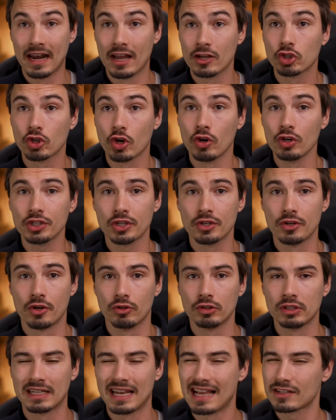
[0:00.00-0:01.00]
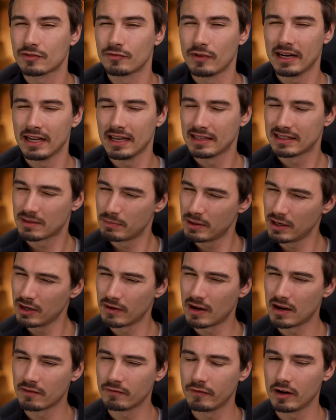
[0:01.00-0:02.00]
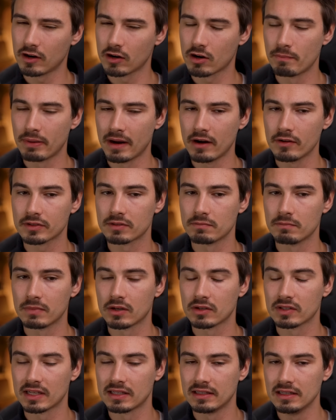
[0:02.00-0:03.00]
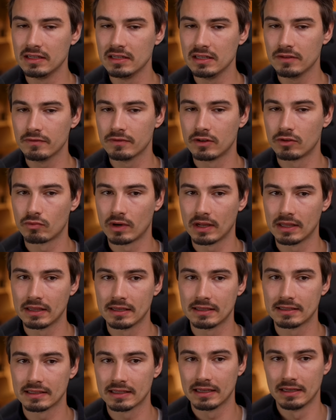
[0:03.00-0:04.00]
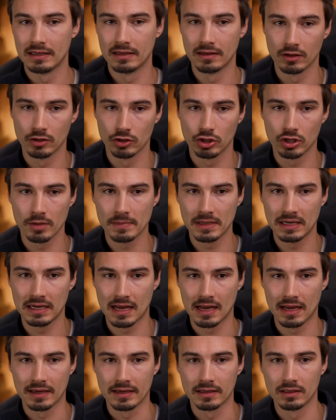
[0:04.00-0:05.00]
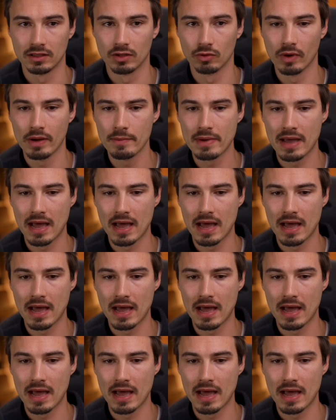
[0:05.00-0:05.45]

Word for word: And I should also note last Friday, it's a bit of an unfair comparison because I didn't even run this in Gemini, the web